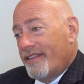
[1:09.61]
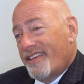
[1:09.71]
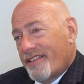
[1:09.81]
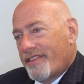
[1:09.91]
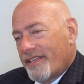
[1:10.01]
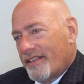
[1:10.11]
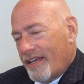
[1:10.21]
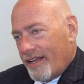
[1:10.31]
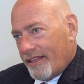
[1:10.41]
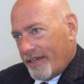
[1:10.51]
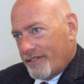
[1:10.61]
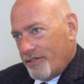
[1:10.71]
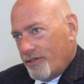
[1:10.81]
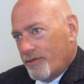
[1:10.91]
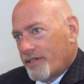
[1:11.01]
The other thing that I like to
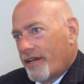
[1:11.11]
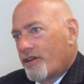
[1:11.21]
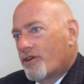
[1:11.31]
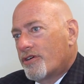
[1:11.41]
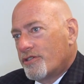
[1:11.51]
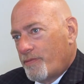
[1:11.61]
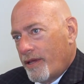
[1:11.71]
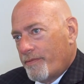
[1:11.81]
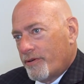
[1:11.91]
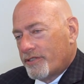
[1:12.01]
do is I encourage people